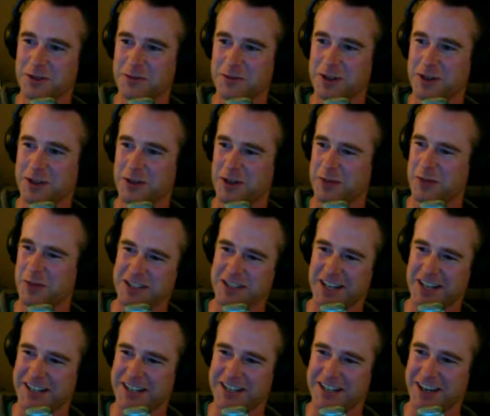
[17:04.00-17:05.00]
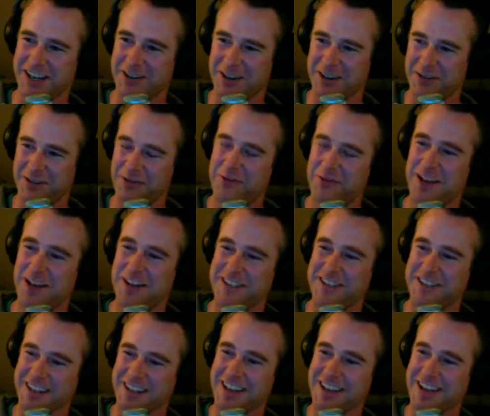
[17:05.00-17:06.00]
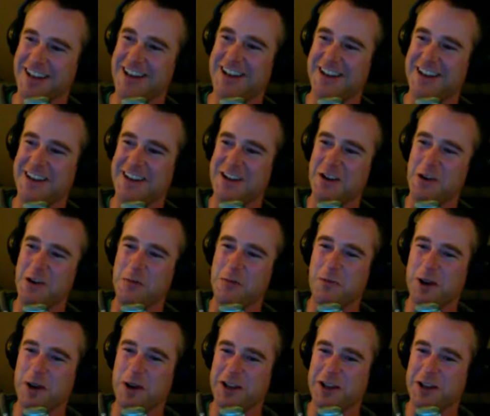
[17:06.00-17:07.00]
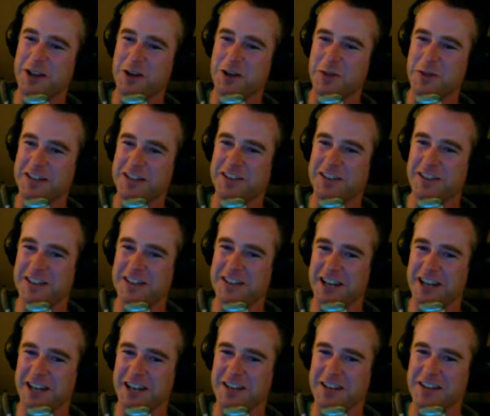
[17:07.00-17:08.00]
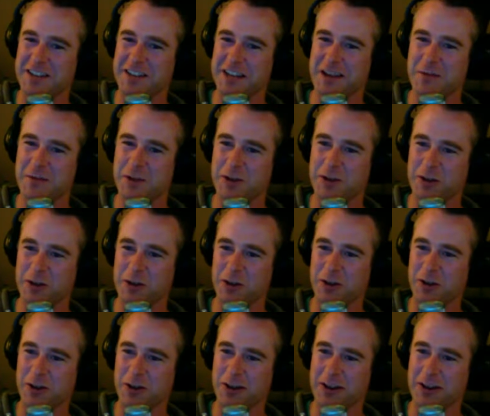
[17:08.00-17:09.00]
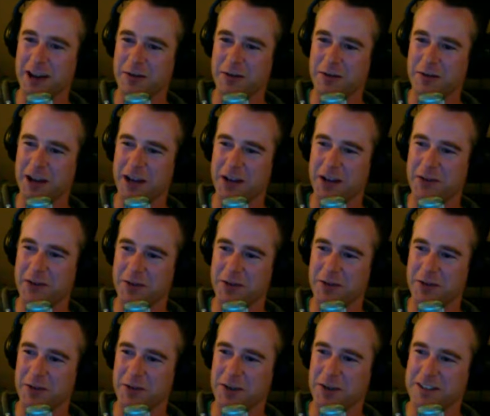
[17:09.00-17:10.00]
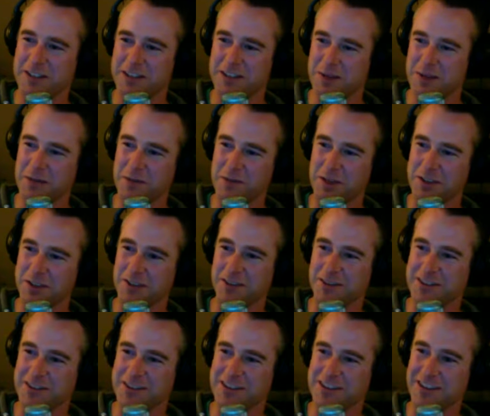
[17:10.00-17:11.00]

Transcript: we agreed wasn't actually that great of a fantasy, but you're basically dating the same girl and paying for twice as many meals